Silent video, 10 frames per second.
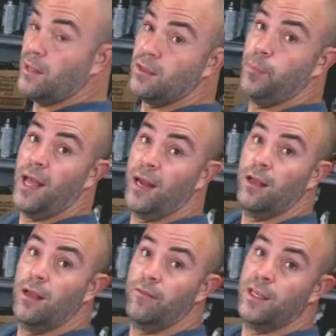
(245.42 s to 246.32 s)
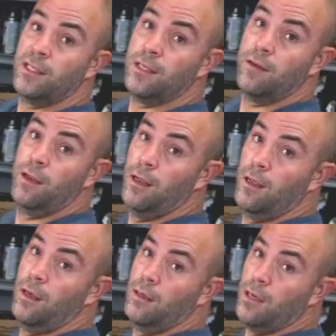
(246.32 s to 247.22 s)
this bend facing
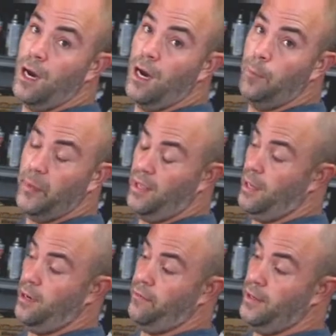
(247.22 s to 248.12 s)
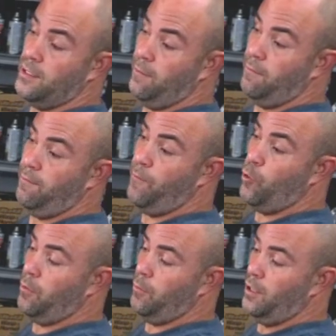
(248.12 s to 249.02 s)
up and facing
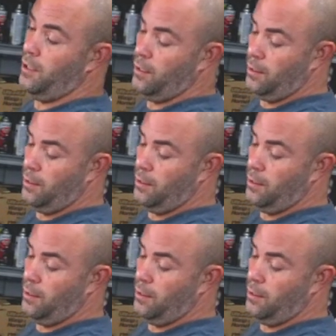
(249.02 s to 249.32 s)
forward.